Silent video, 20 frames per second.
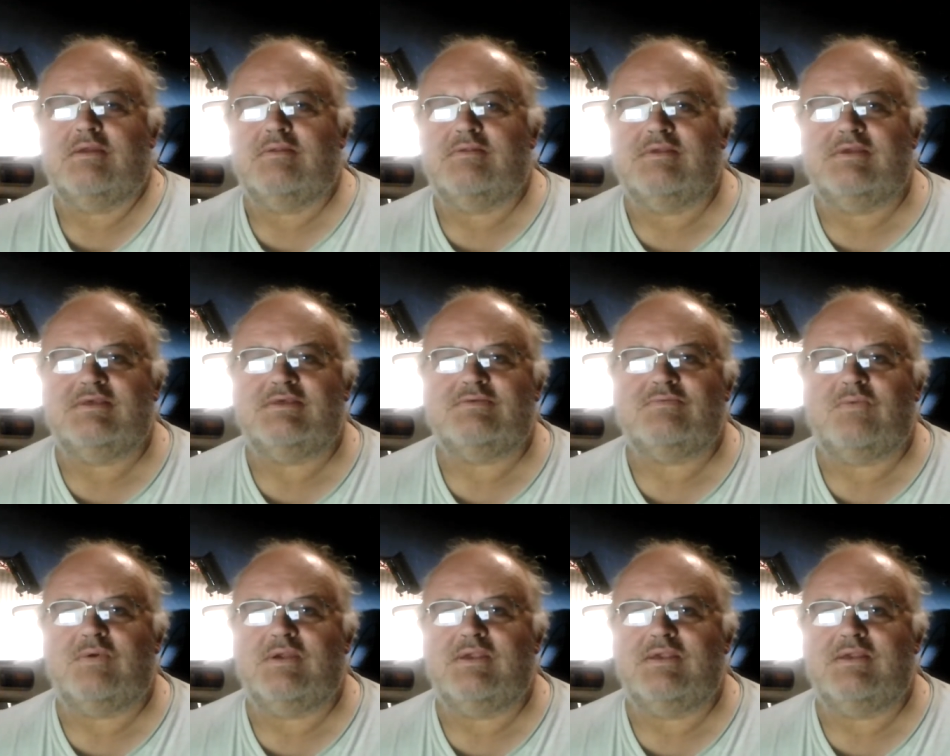
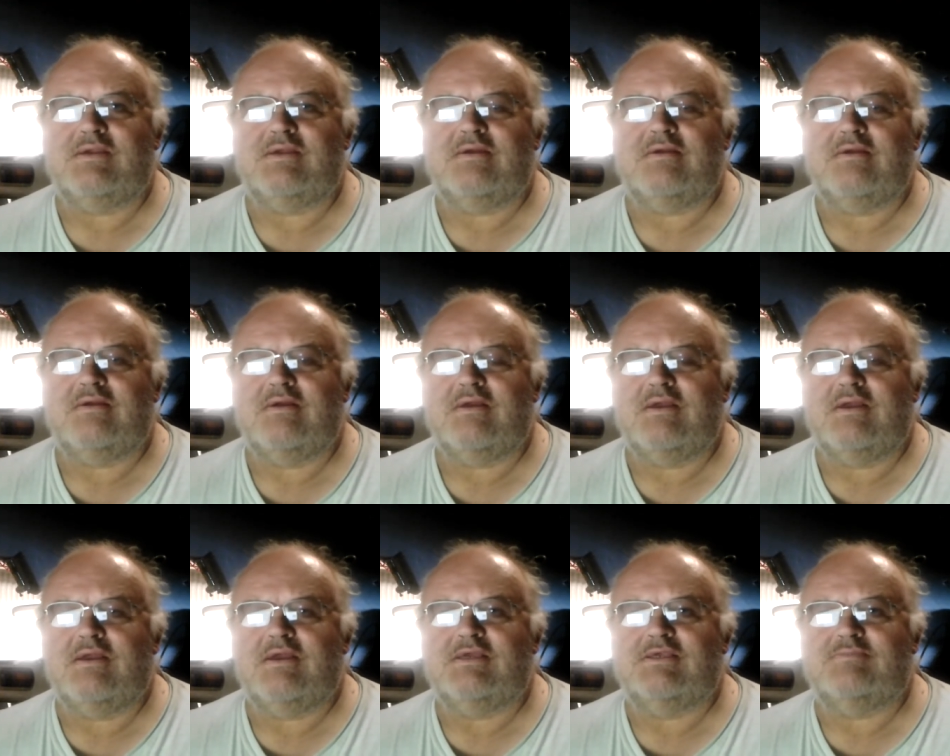This week
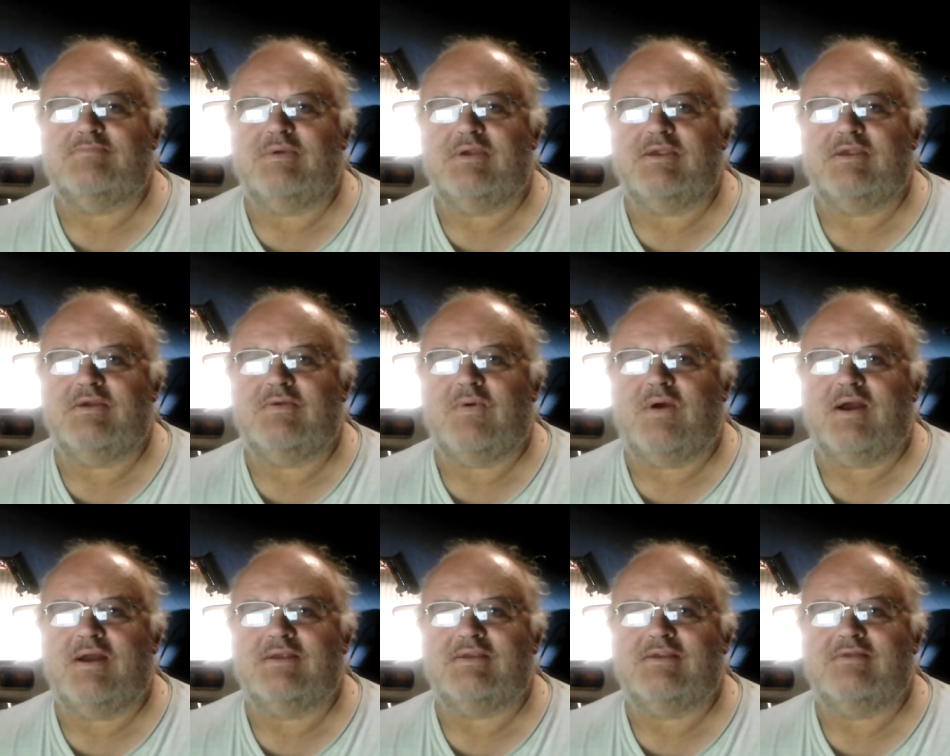has been
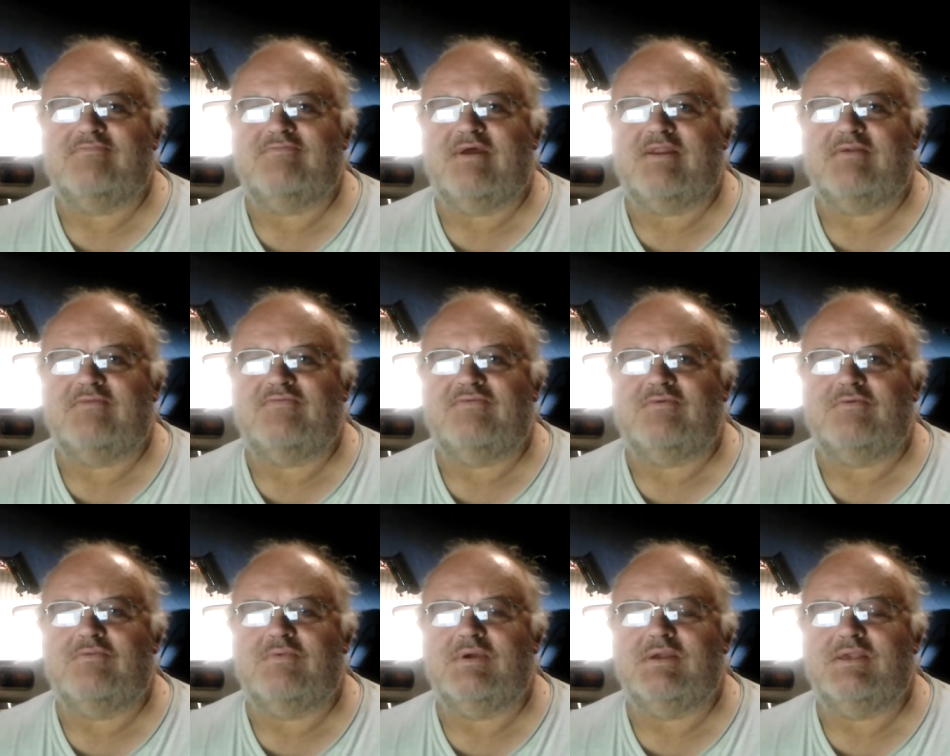quite an
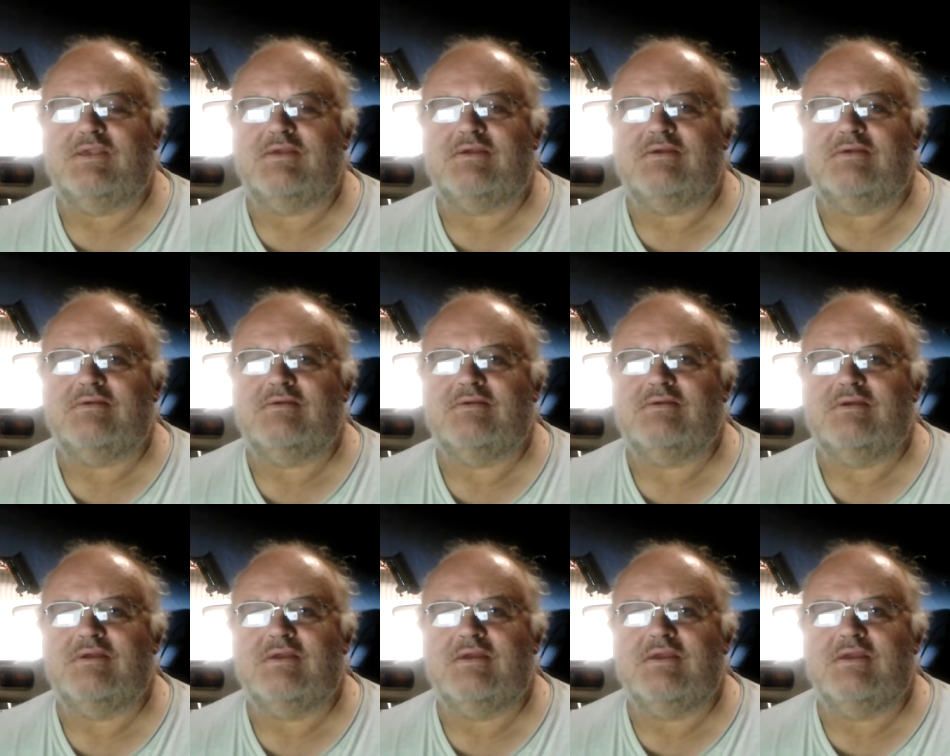eventful week
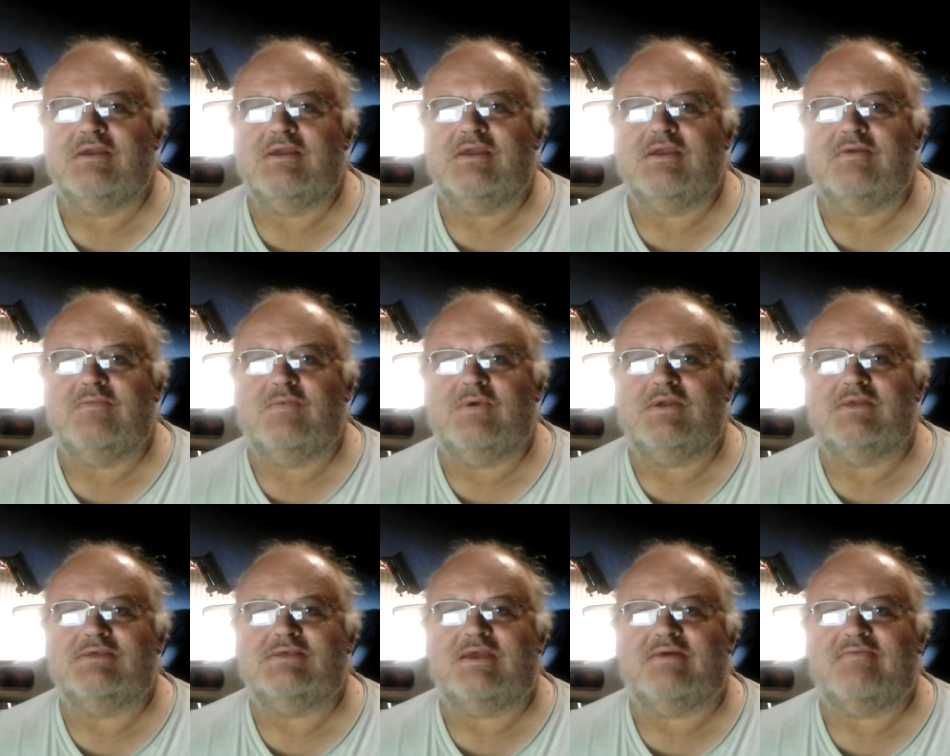in
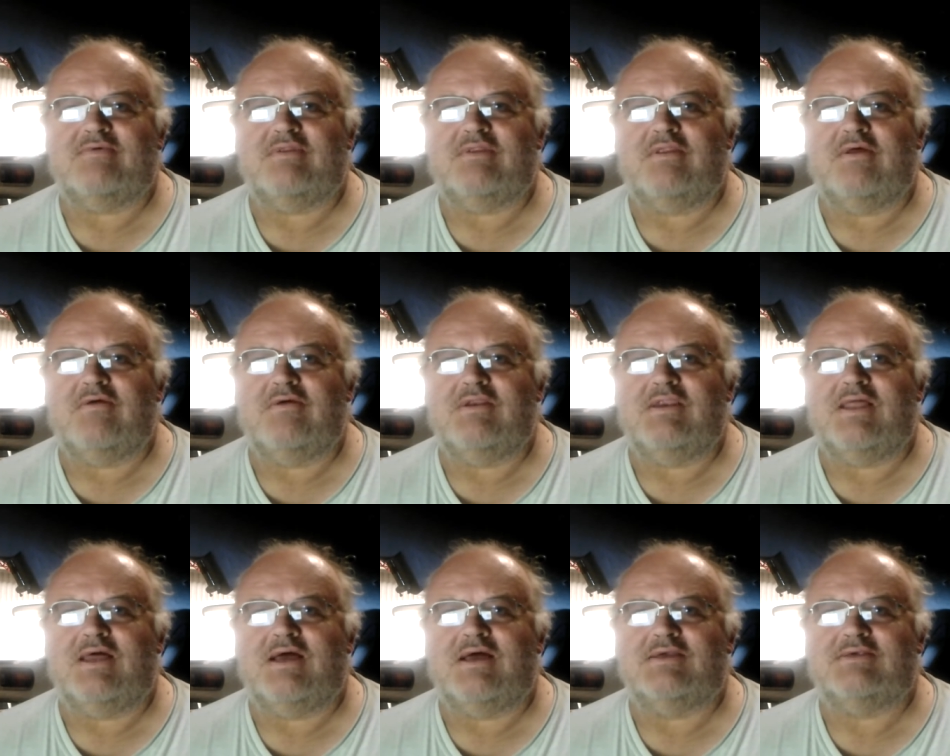which I've at long
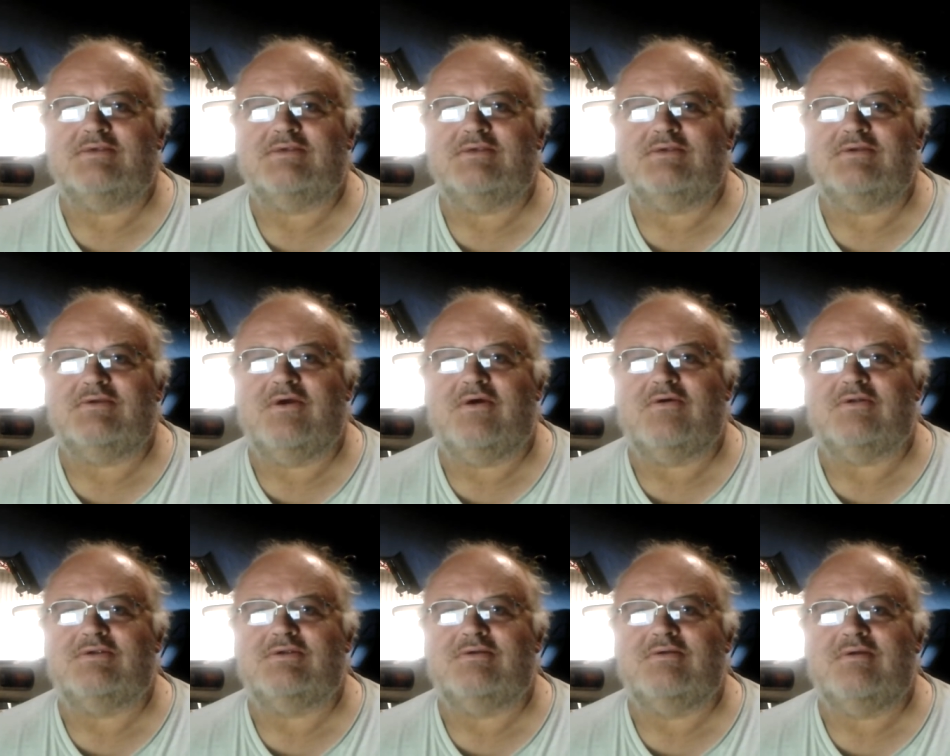last
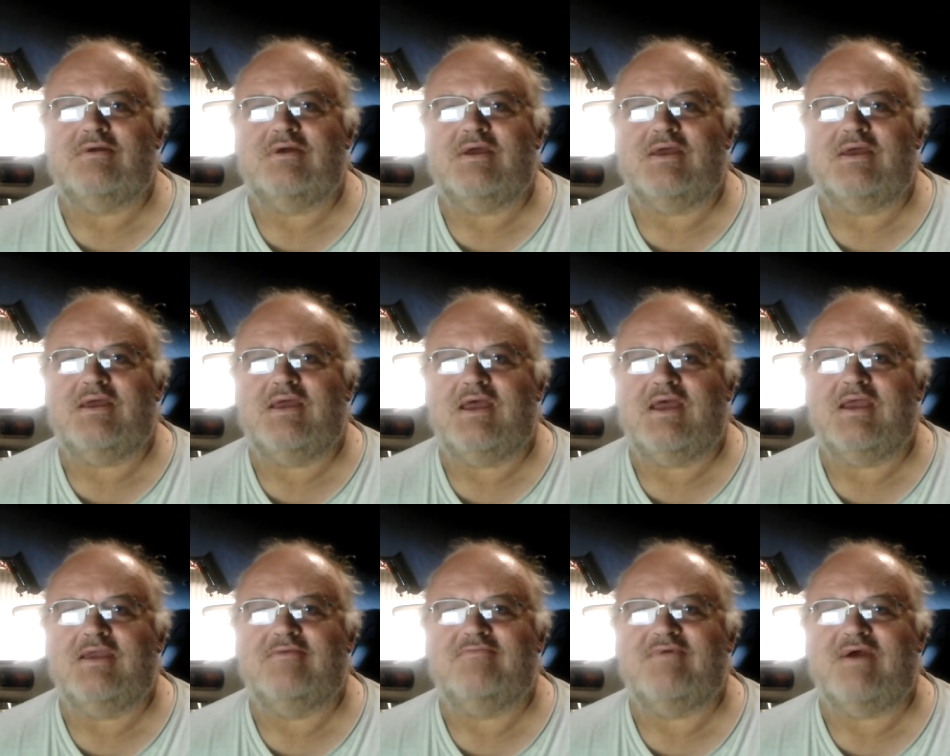got
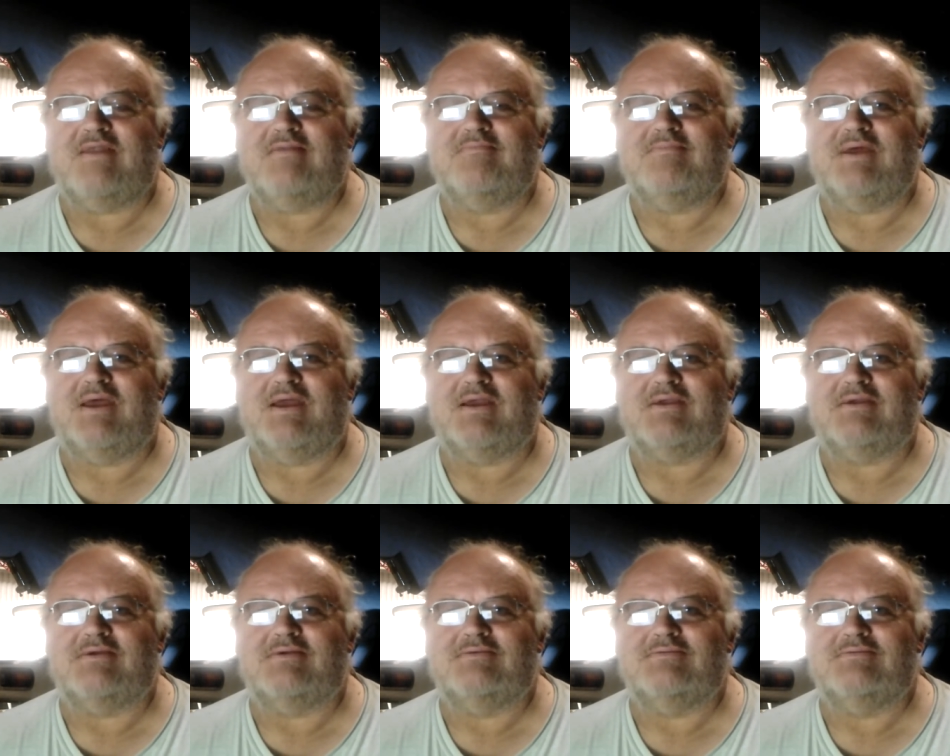a van
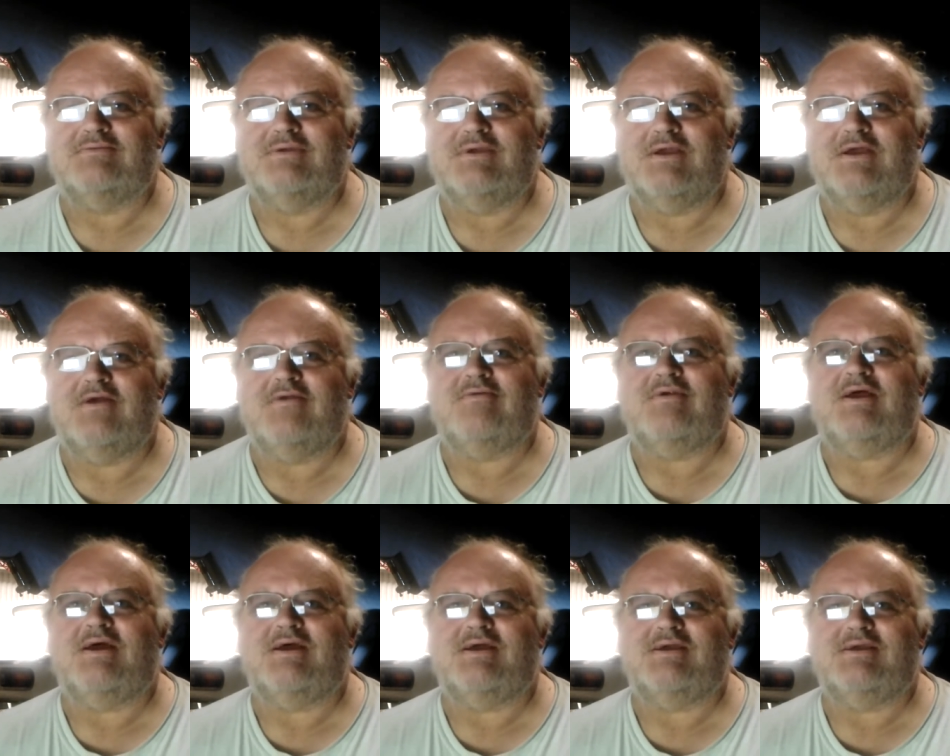back.
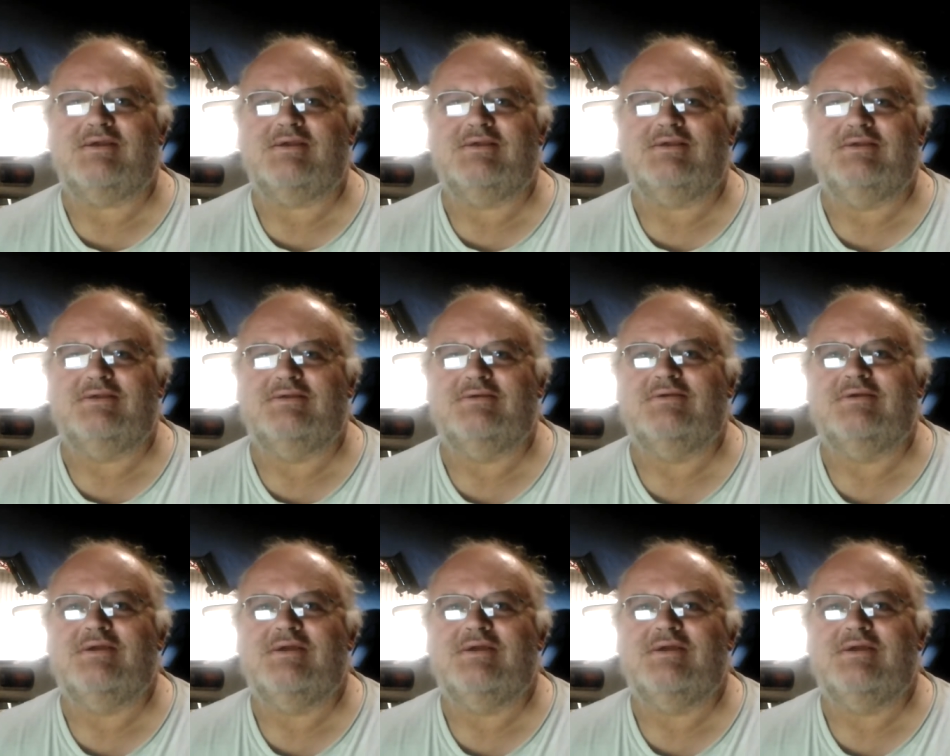Hooray!